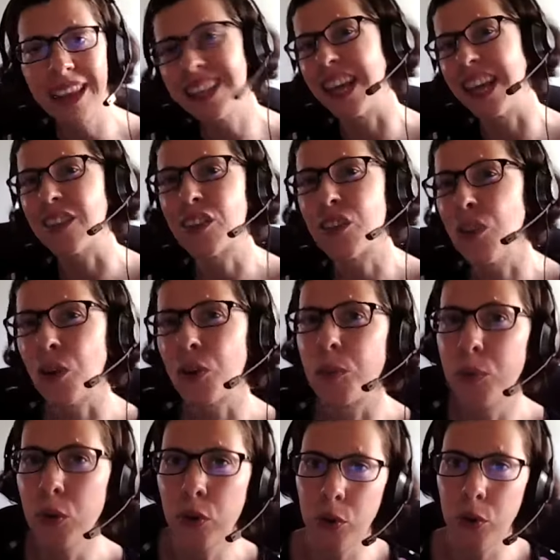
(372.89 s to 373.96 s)
that's not a
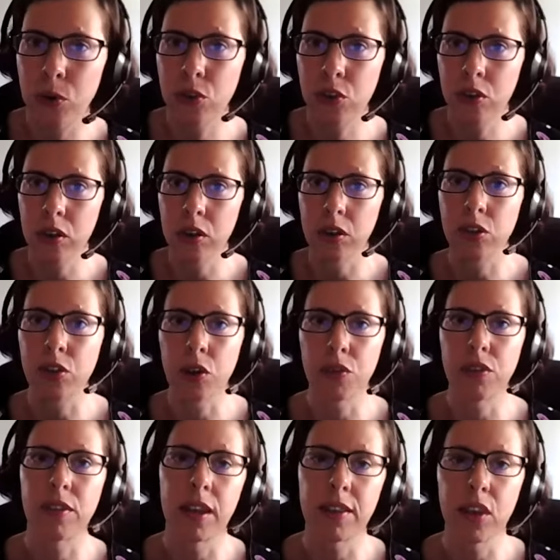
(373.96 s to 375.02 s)
book coach
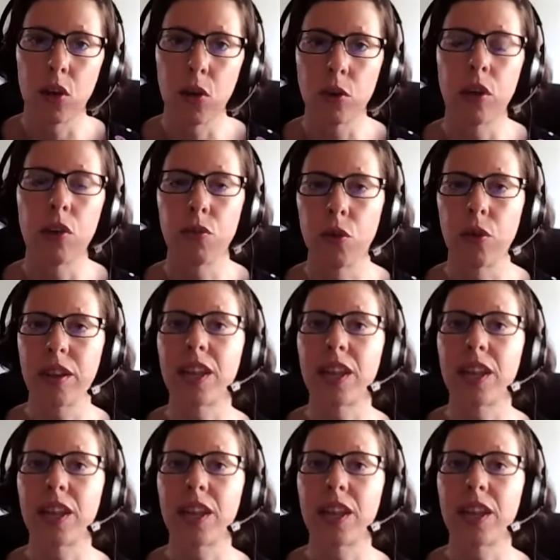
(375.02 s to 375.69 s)
service that they're looking for.